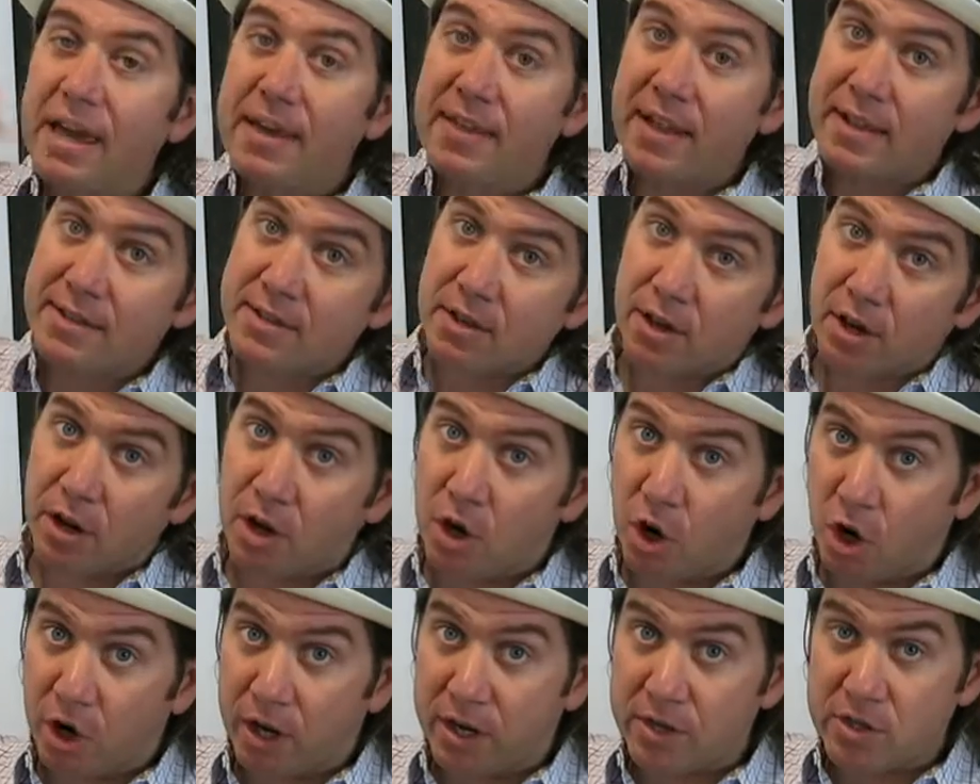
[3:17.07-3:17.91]
He then started
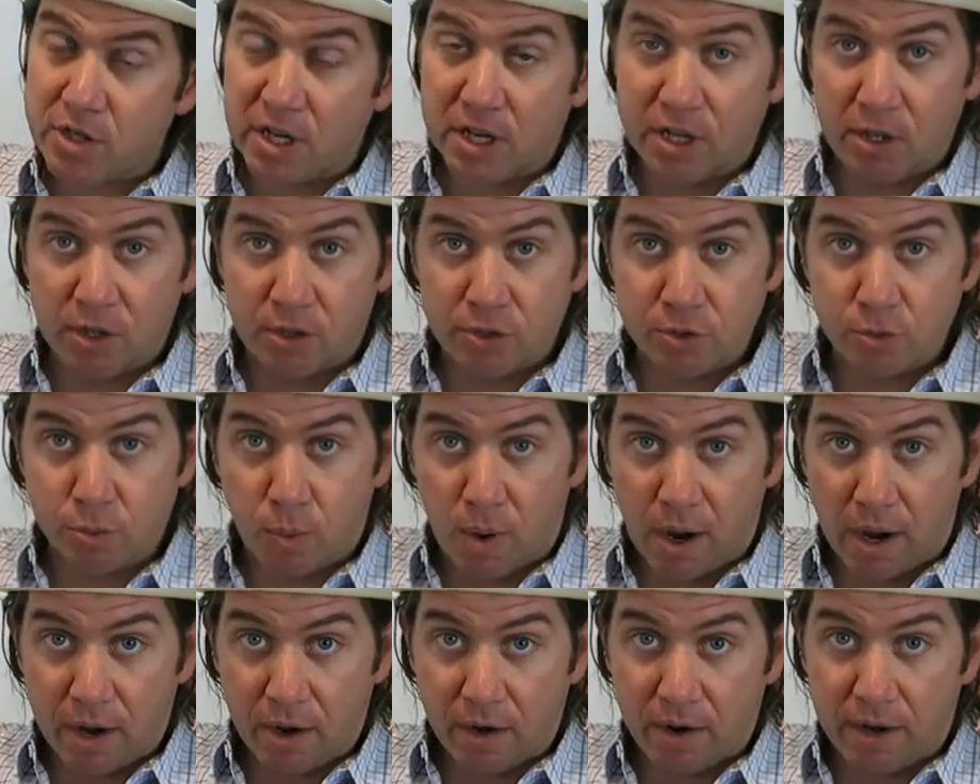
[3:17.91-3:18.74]
Gurgitch Hills
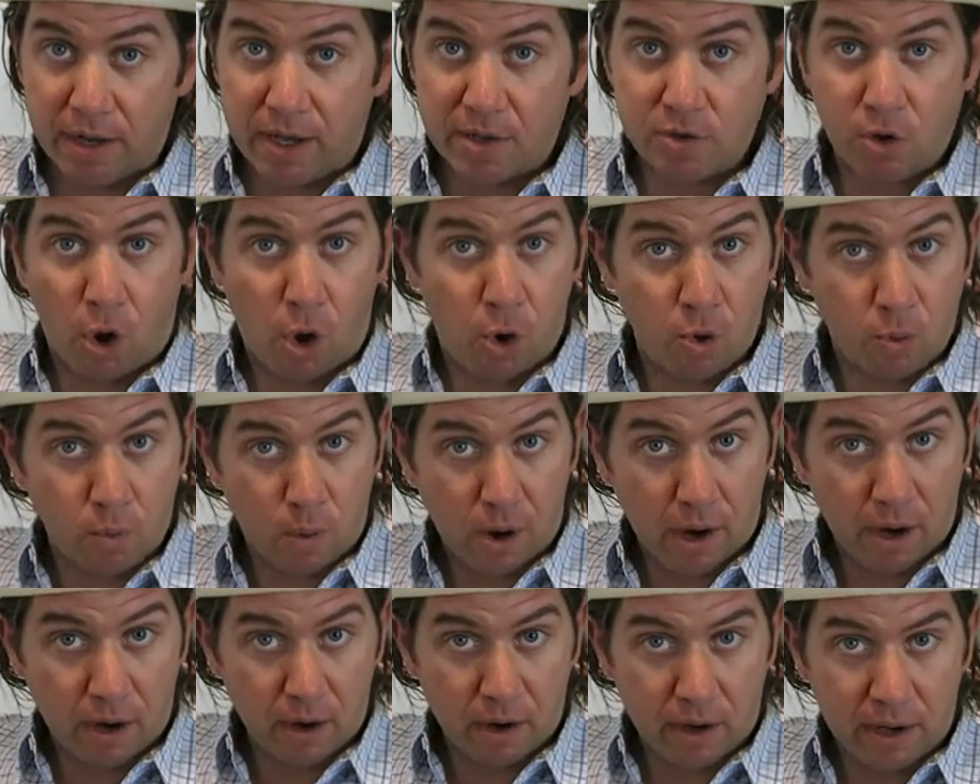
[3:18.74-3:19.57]
Winery, his own
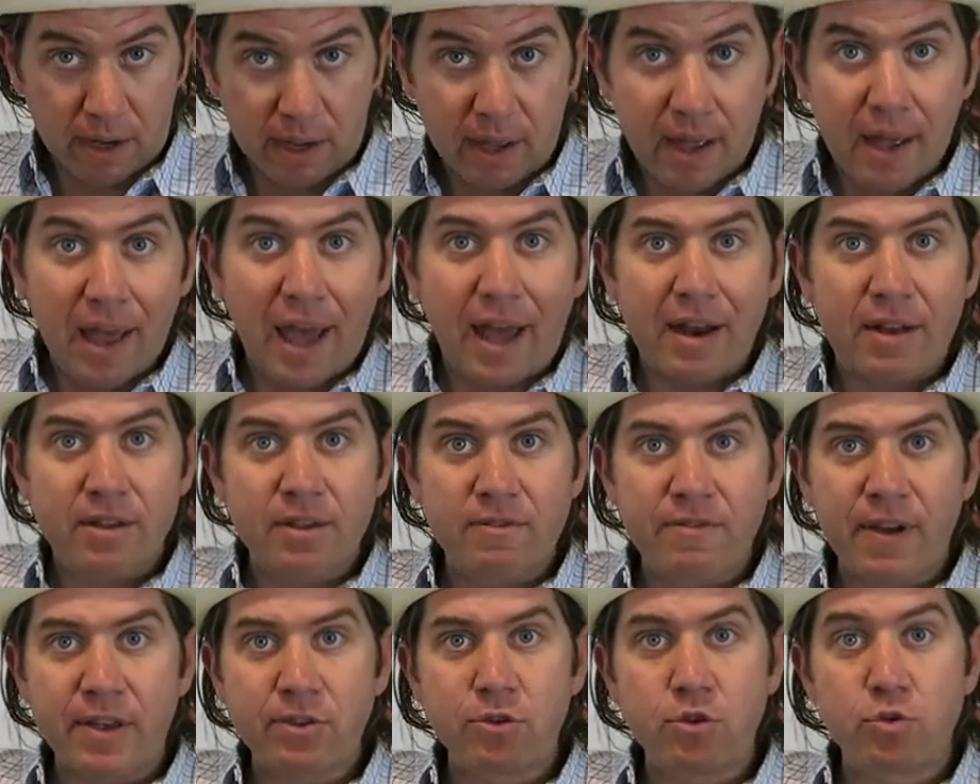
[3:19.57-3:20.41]
winery, and his
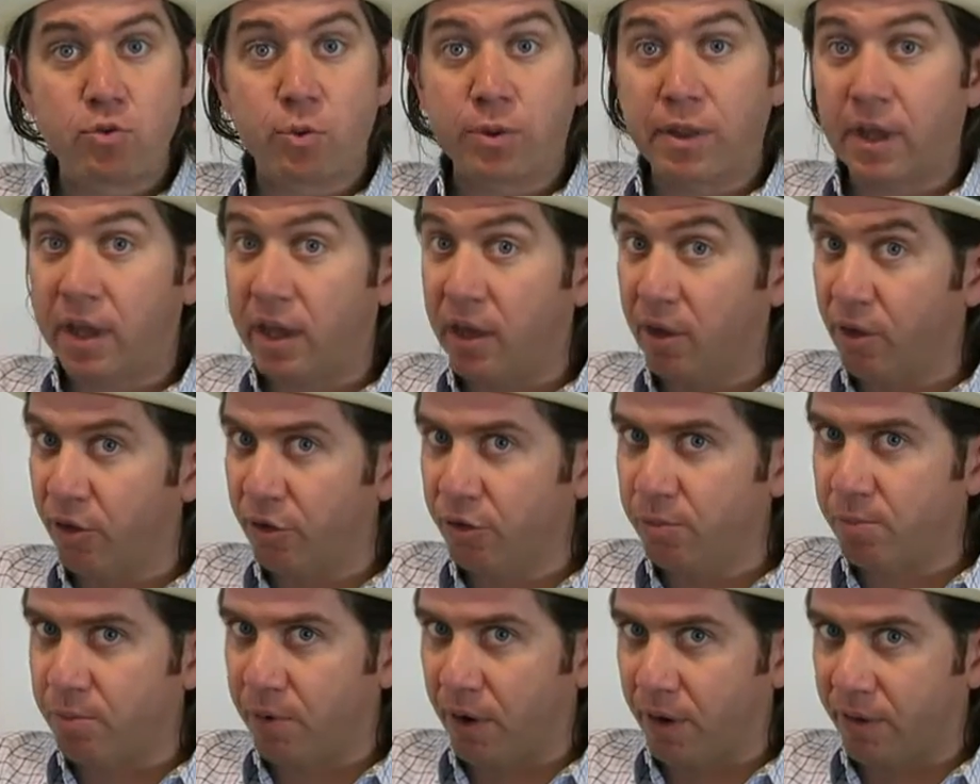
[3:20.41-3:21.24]
investors were the
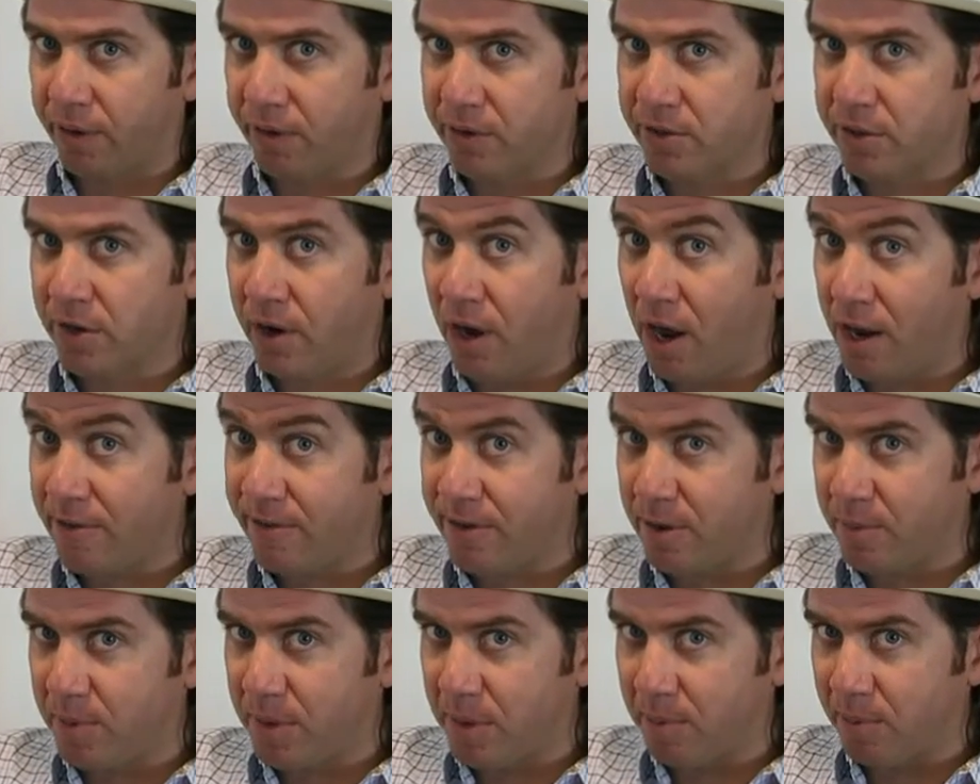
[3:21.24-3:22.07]
Hills Brothers
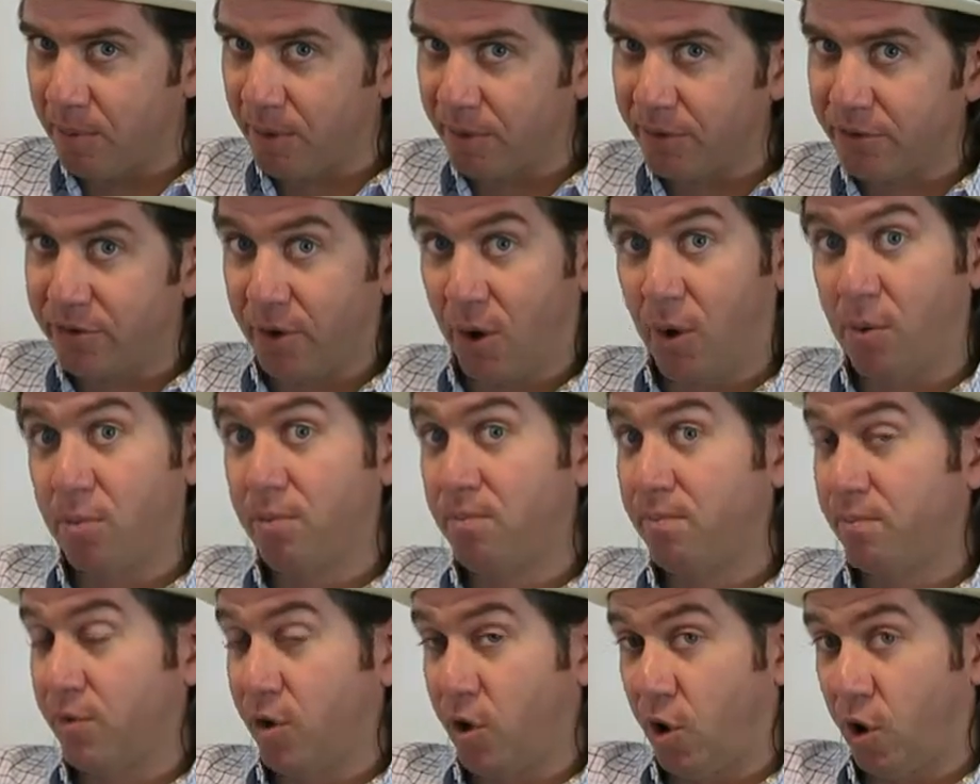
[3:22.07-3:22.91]
coffee people, so
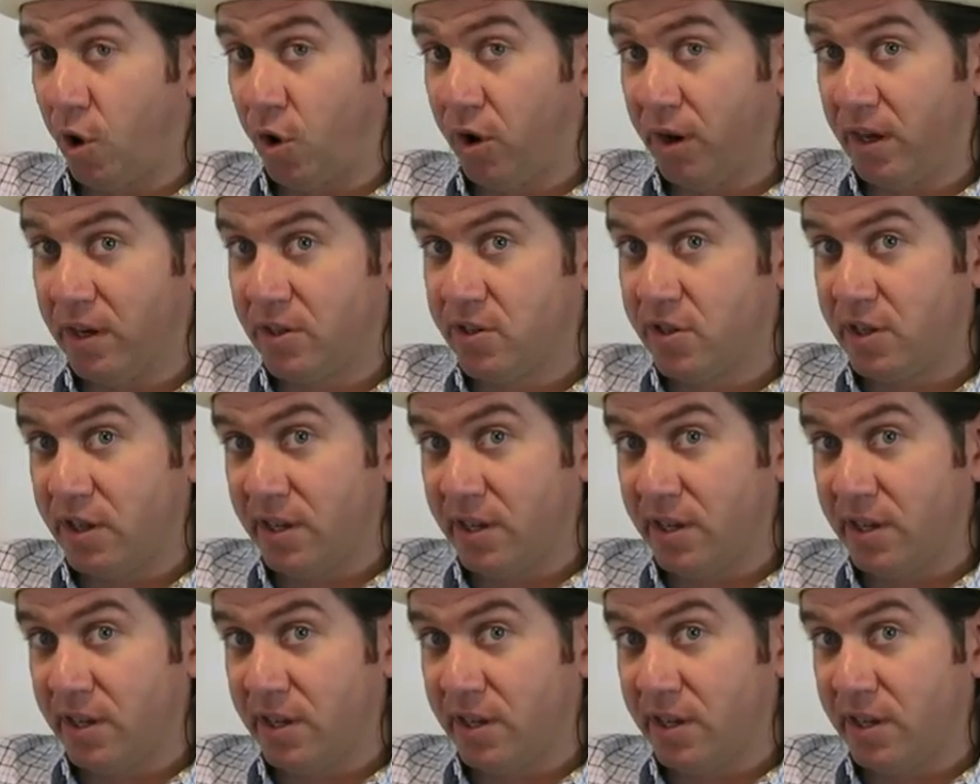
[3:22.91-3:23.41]
Gurgitch